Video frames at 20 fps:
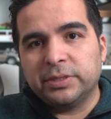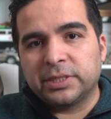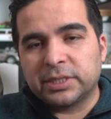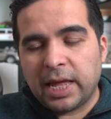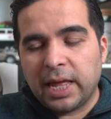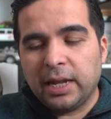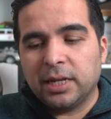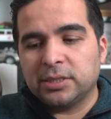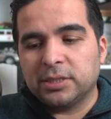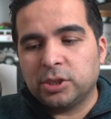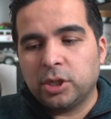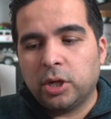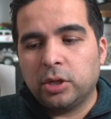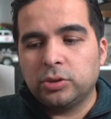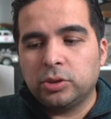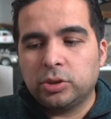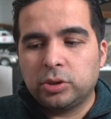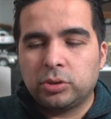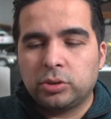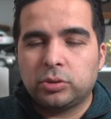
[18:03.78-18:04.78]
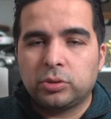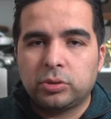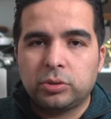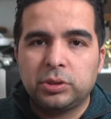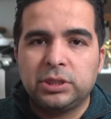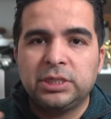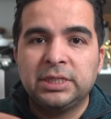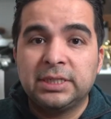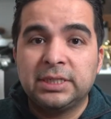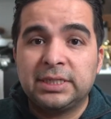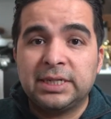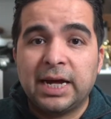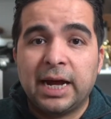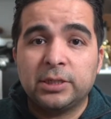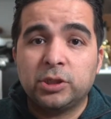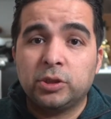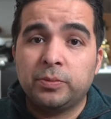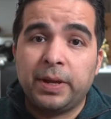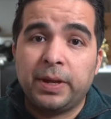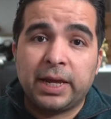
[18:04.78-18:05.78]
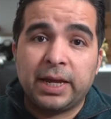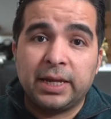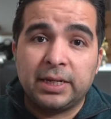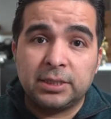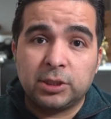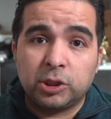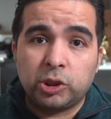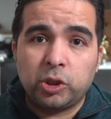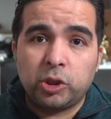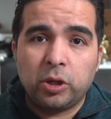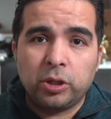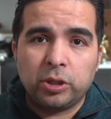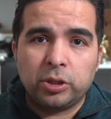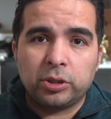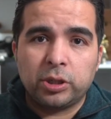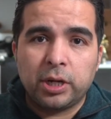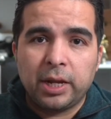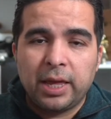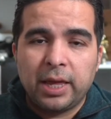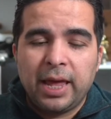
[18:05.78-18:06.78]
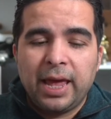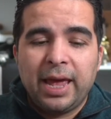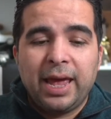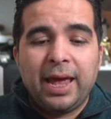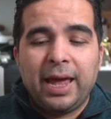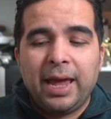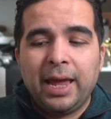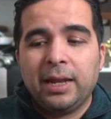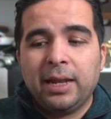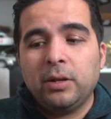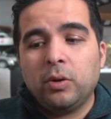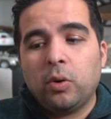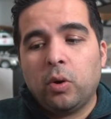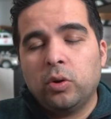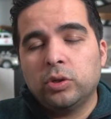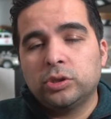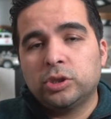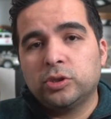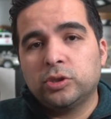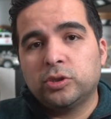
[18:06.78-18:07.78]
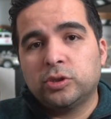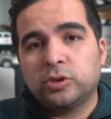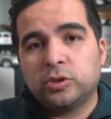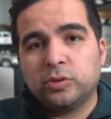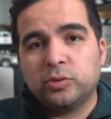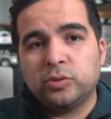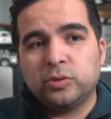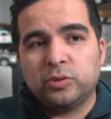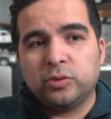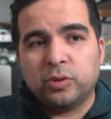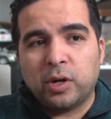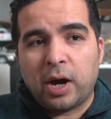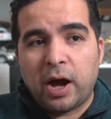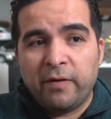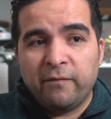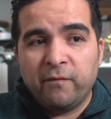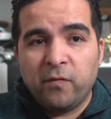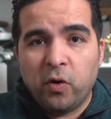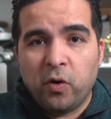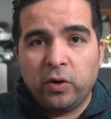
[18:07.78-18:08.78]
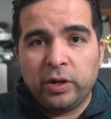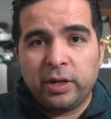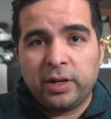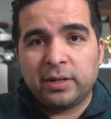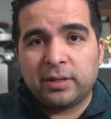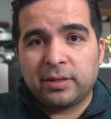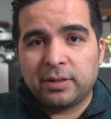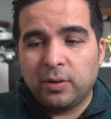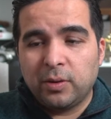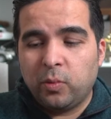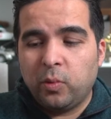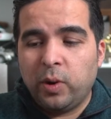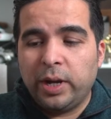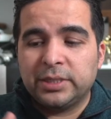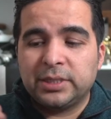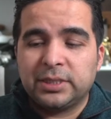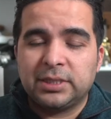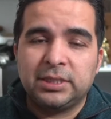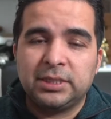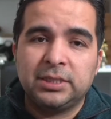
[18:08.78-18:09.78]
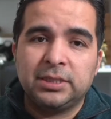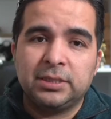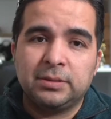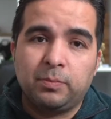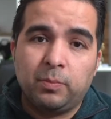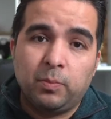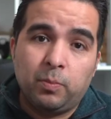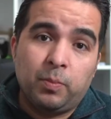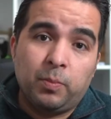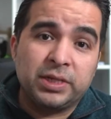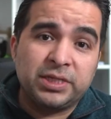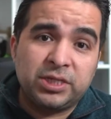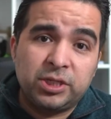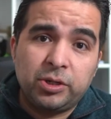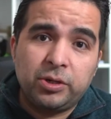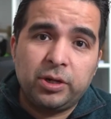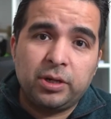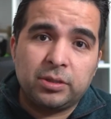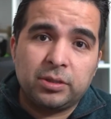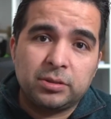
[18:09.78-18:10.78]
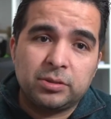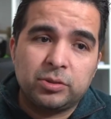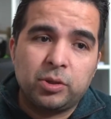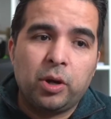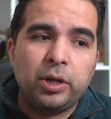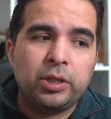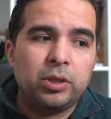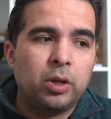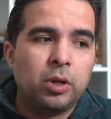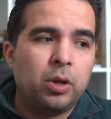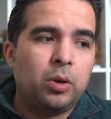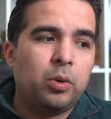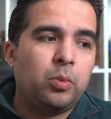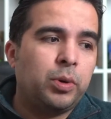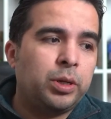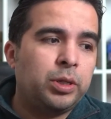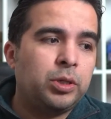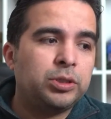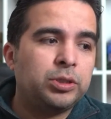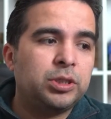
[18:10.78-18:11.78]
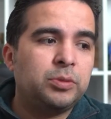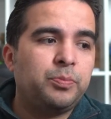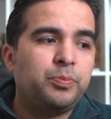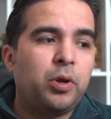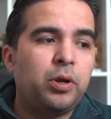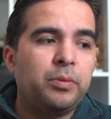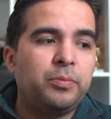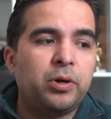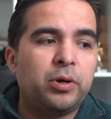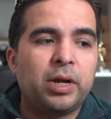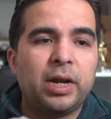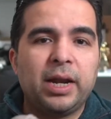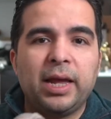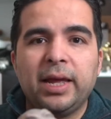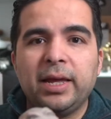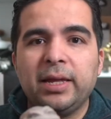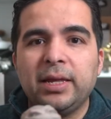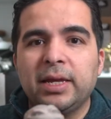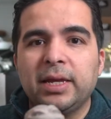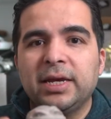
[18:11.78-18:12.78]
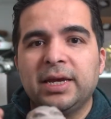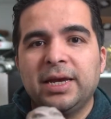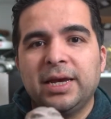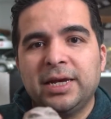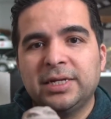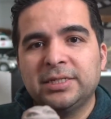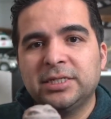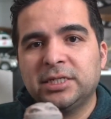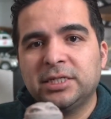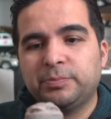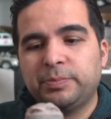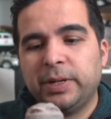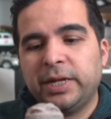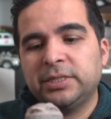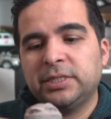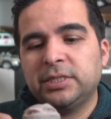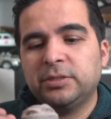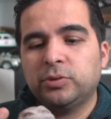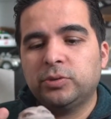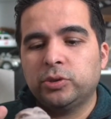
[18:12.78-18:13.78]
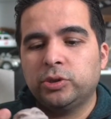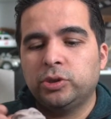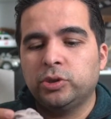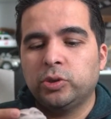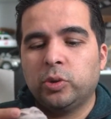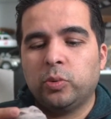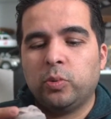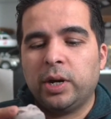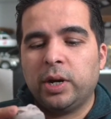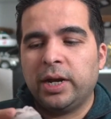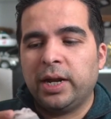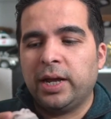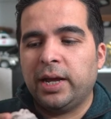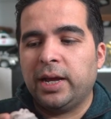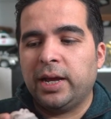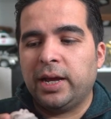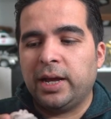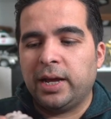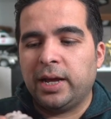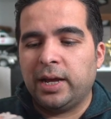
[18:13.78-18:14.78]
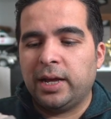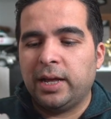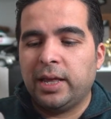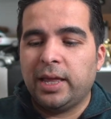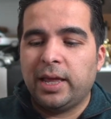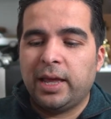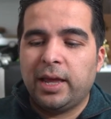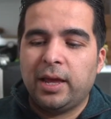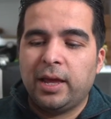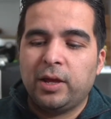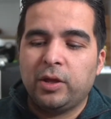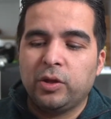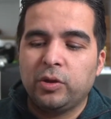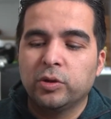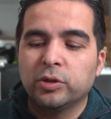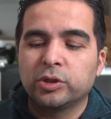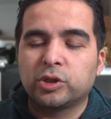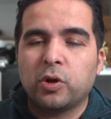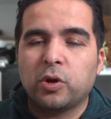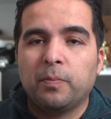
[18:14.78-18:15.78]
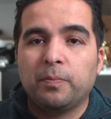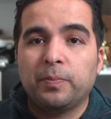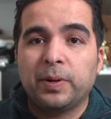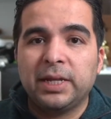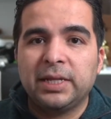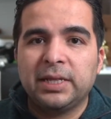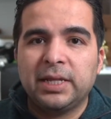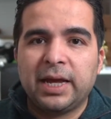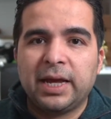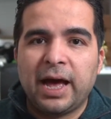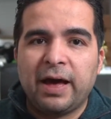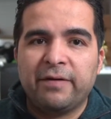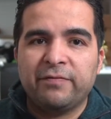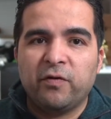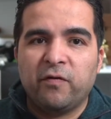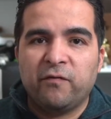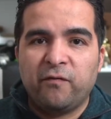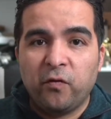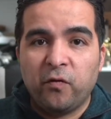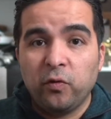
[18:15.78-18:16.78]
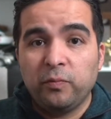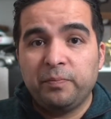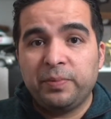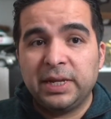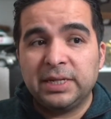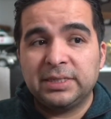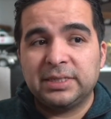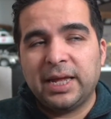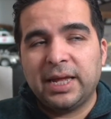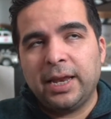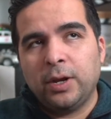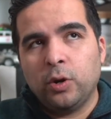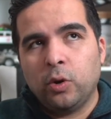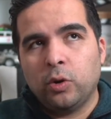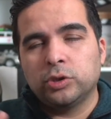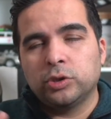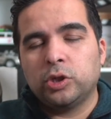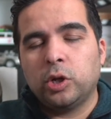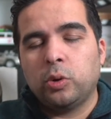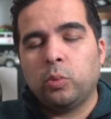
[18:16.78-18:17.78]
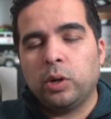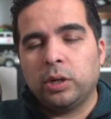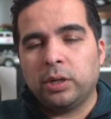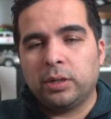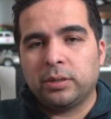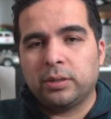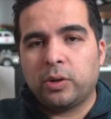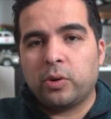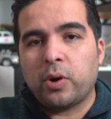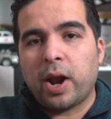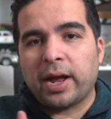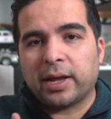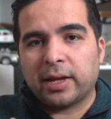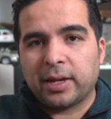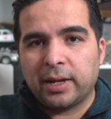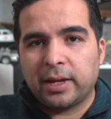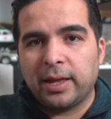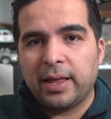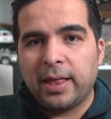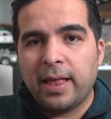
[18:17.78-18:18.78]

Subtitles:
a skeleton inside to make it stronger, and also to avoid wasting material. No, in the when you use a polymer clay, it's expensive, so you don't wanna use completely have the full piece, and also it will crack.